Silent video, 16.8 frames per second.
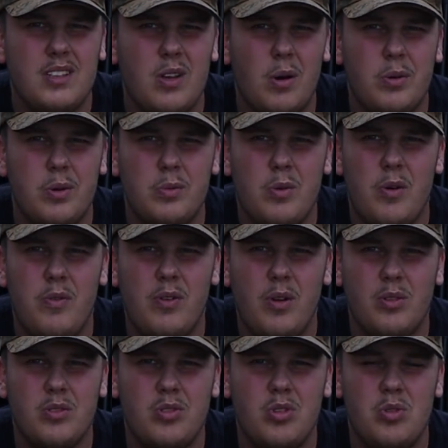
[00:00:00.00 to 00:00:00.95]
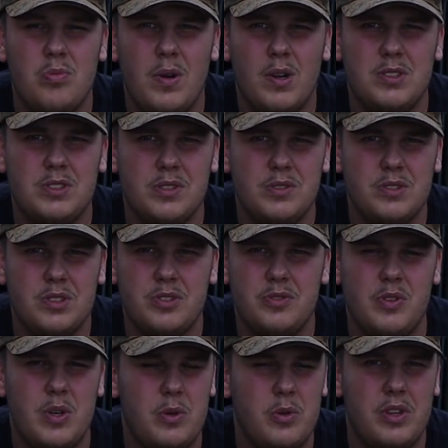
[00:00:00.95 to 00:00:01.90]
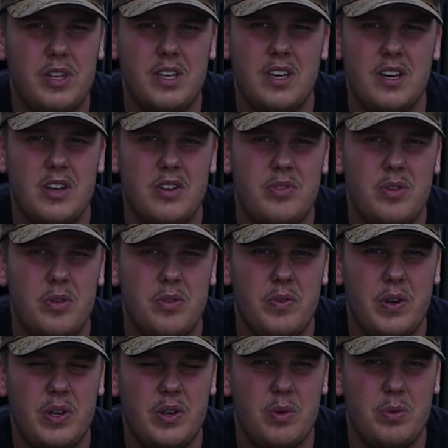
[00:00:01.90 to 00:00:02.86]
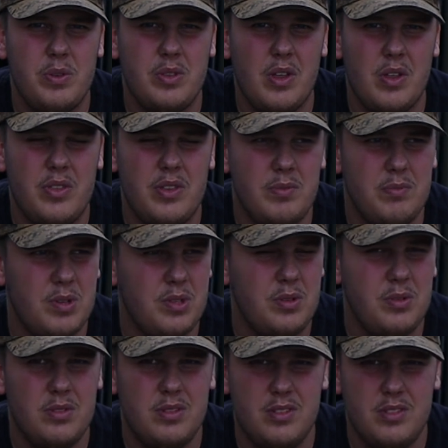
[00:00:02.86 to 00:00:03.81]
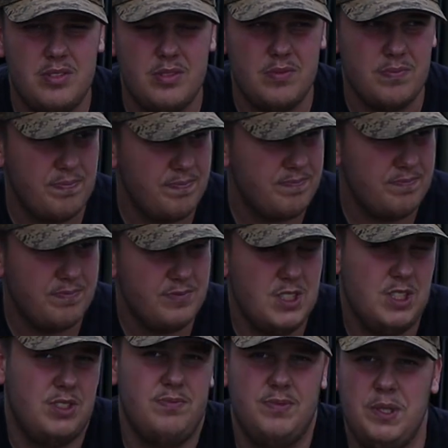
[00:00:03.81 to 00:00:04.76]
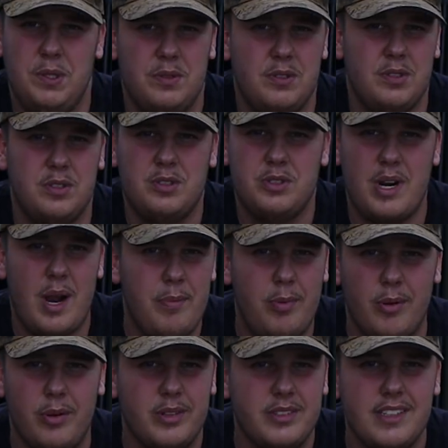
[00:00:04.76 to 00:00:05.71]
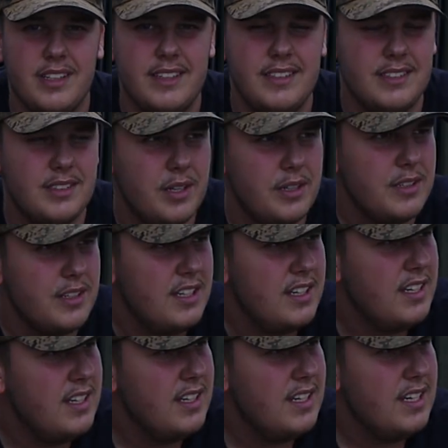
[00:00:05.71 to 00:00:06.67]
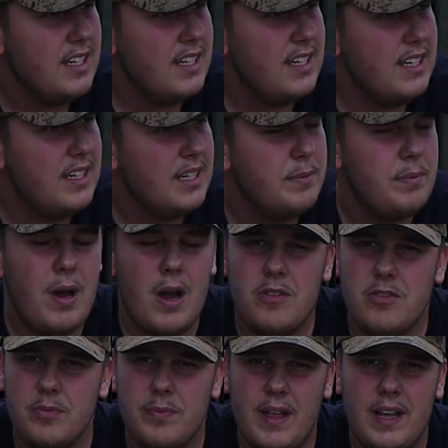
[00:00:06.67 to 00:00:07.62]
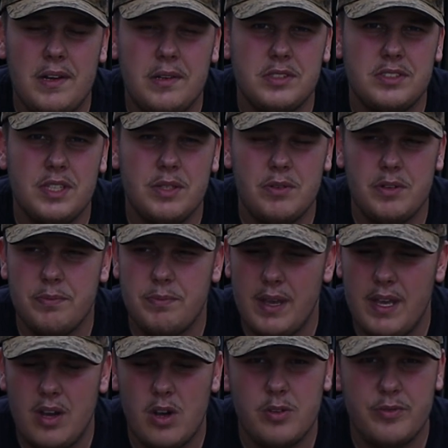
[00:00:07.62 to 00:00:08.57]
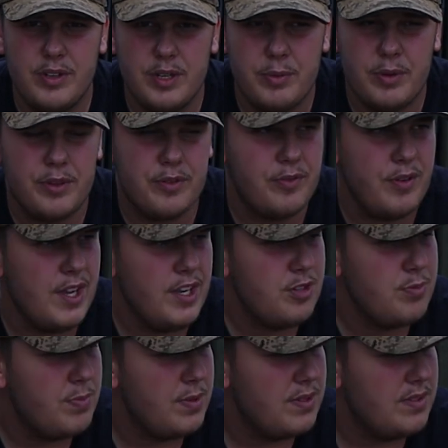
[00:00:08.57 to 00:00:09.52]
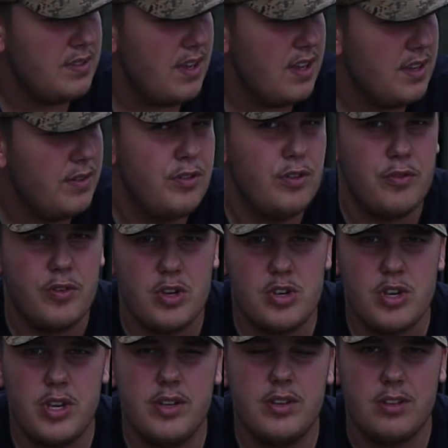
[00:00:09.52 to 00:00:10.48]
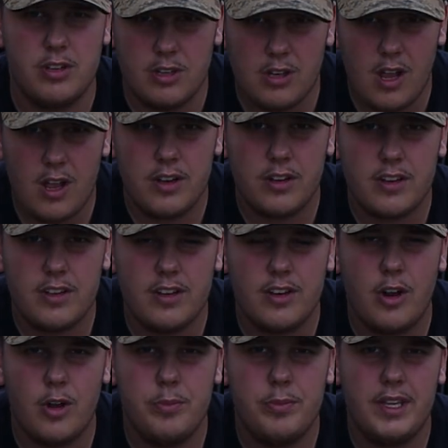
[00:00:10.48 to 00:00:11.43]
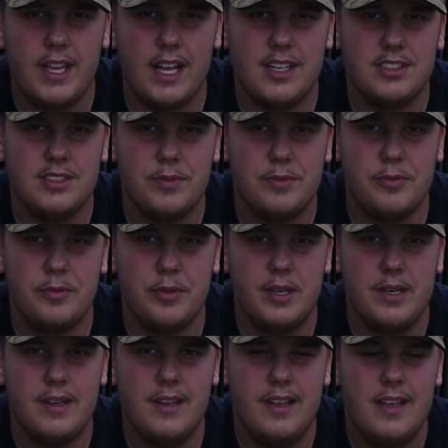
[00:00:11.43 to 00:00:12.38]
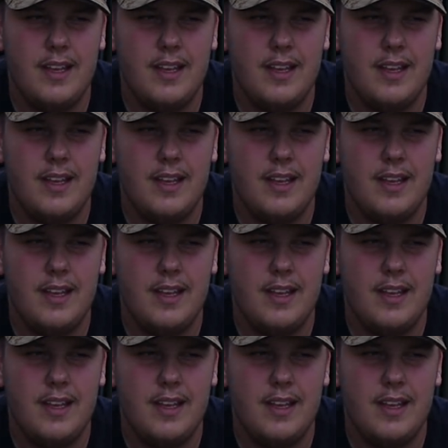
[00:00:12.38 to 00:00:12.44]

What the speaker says: Don't want to waffle on too much and just fill the video with nothing but useless crap, honestly. So apart from that, I'll see you in a bit, hopefully with a fish. But if you're fishing, good luck, and I hope you catch something.